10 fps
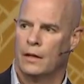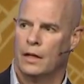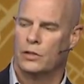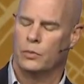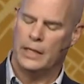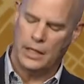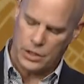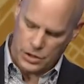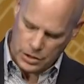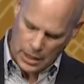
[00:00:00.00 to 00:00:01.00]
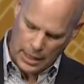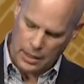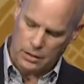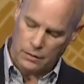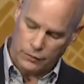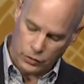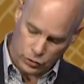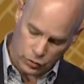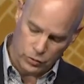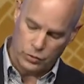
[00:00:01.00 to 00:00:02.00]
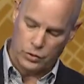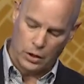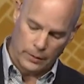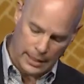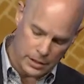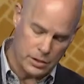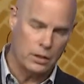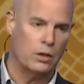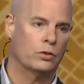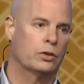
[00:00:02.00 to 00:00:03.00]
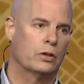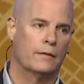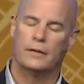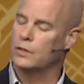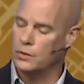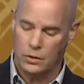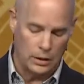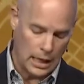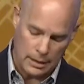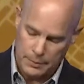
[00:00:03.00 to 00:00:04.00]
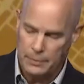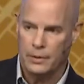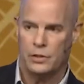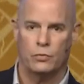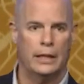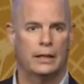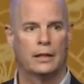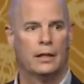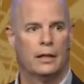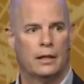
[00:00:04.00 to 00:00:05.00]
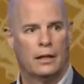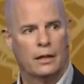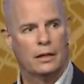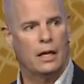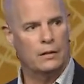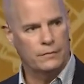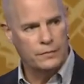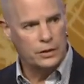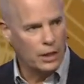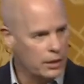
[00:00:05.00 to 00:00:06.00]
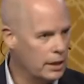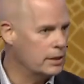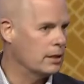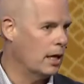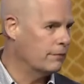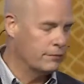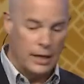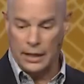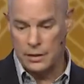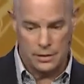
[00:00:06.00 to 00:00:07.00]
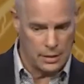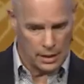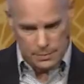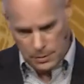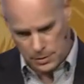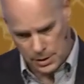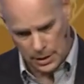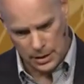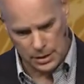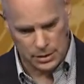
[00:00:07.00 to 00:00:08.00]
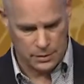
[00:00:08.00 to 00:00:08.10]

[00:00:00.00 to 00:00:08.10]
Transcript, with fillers: And so we need to stand for truth. You know, is there an alternative? I talked to a lot of people this week, a lot of attorneys, a lot of friends, experts in this